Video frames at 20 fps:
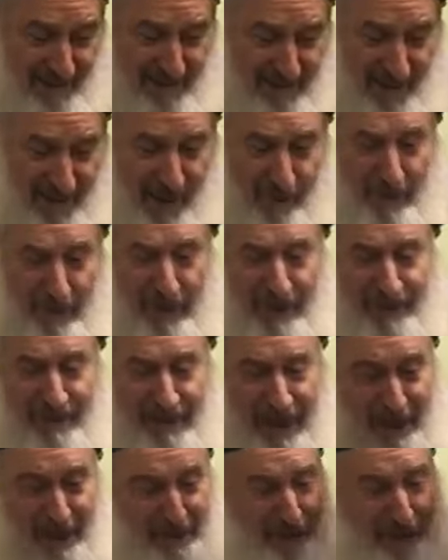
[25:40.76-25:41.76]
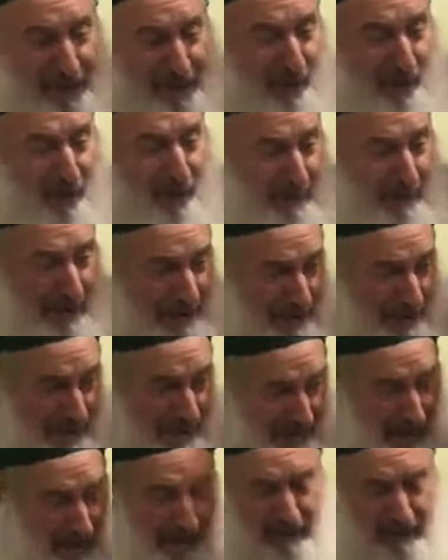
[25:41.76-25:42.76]
Come in, enter, O my
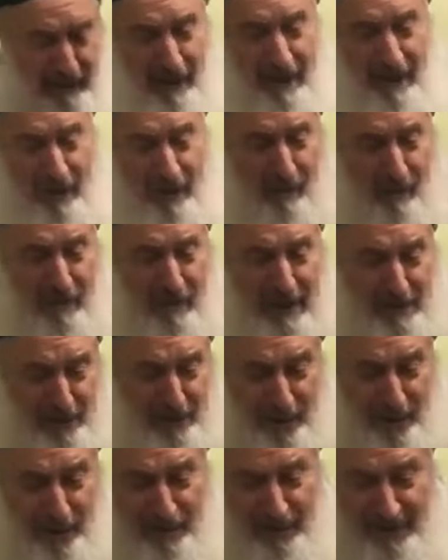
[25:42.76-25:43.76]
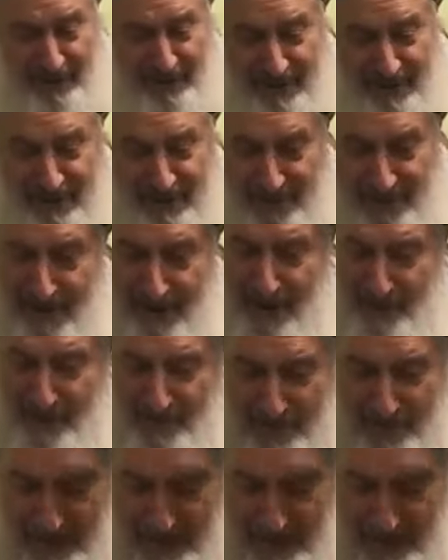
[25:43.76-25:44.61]
Lord, come, O my servant, come,